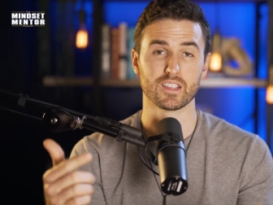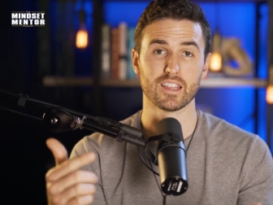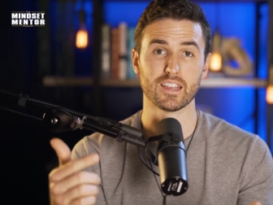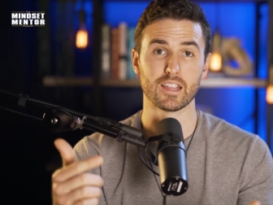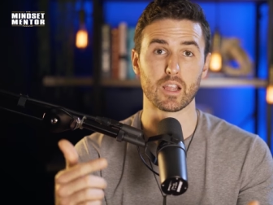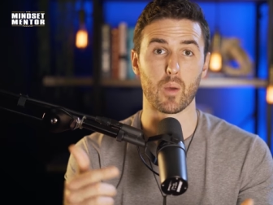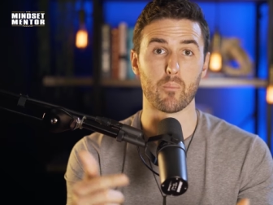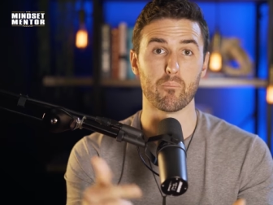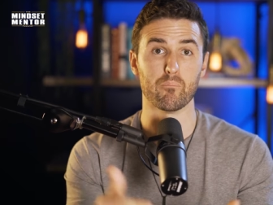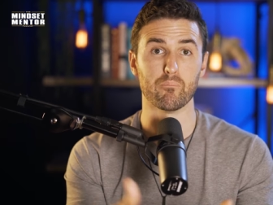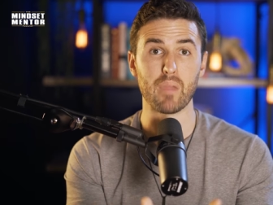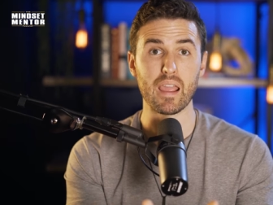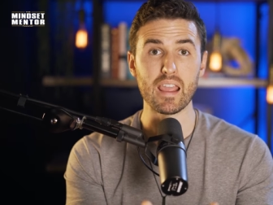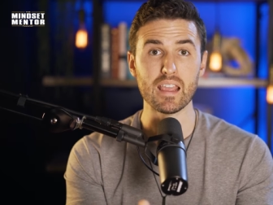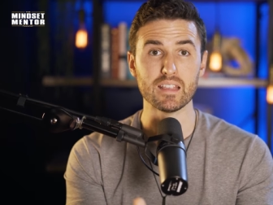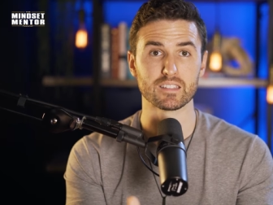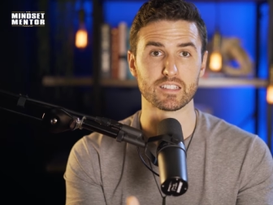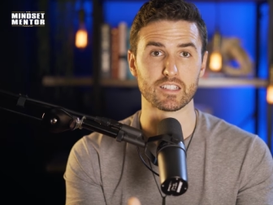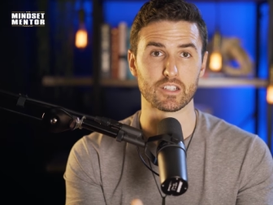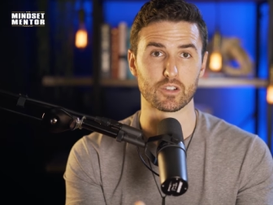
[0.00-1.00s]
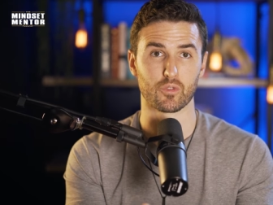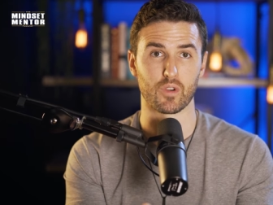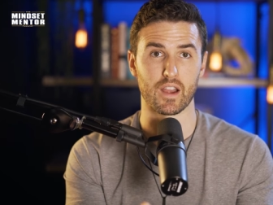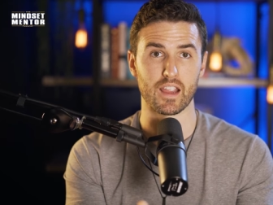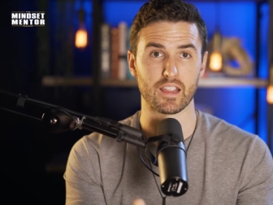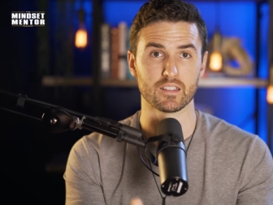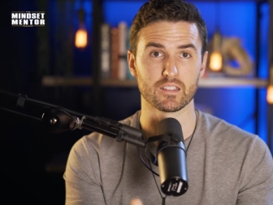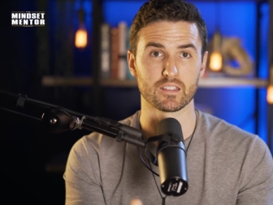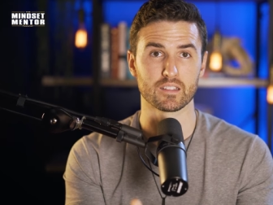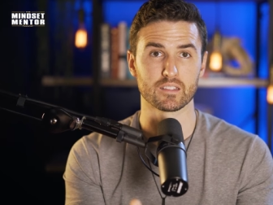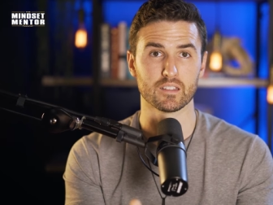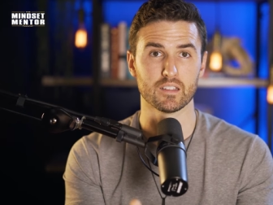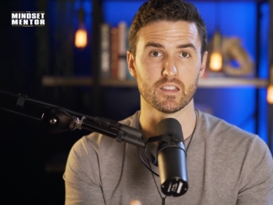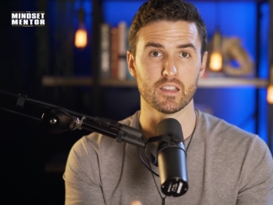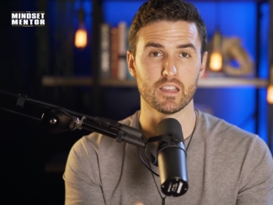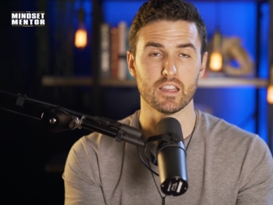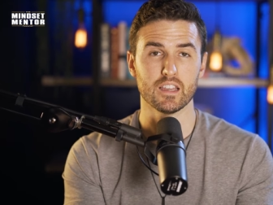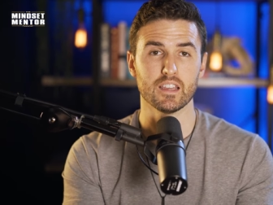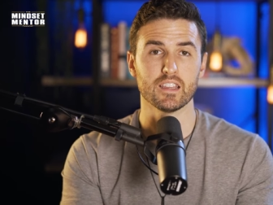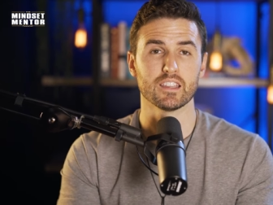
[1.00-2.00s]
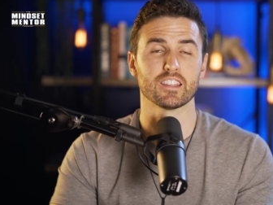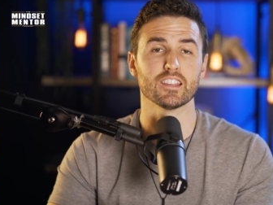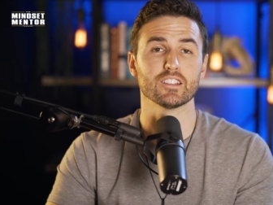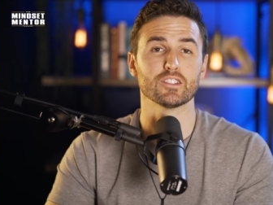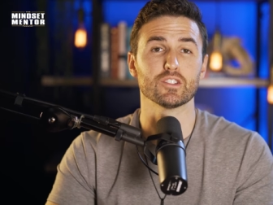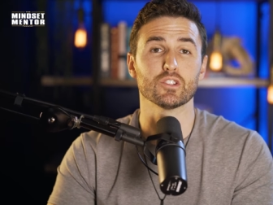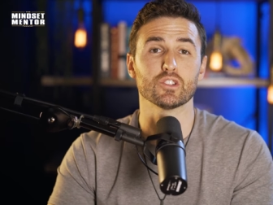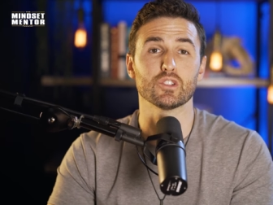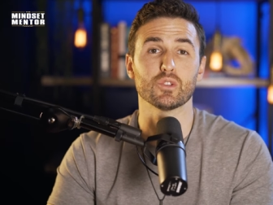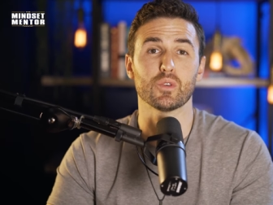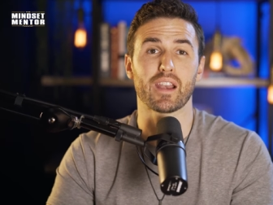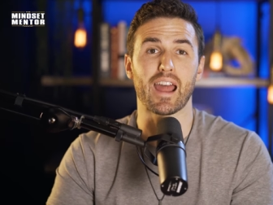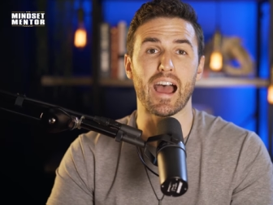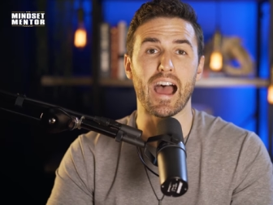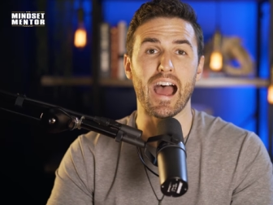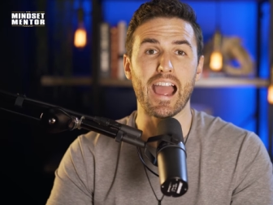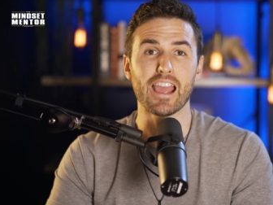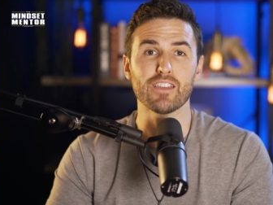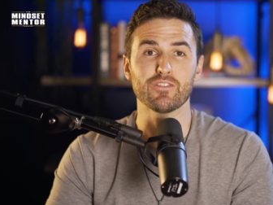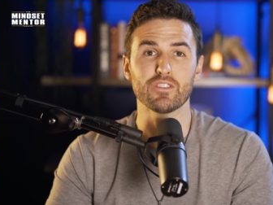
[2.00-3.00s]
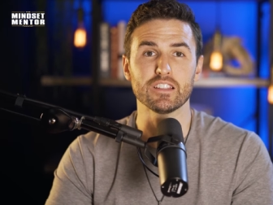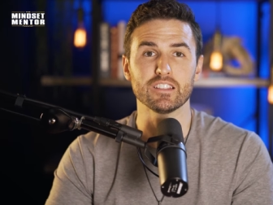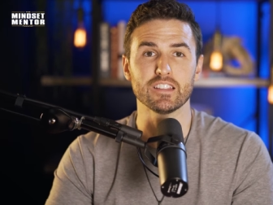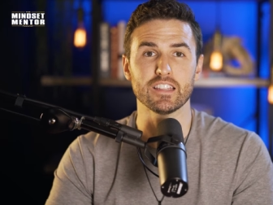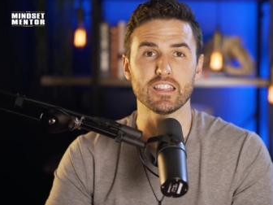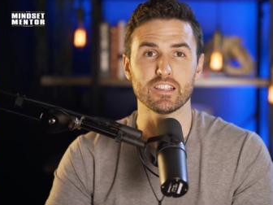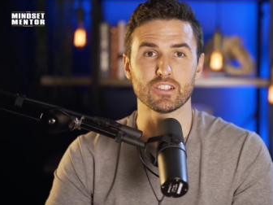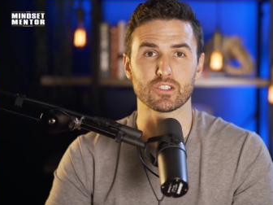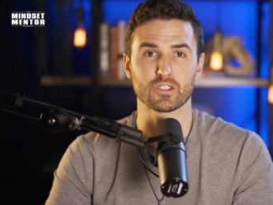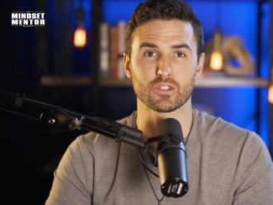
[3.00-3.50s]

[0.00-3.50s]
getting amazing grades, gets into an Ivy League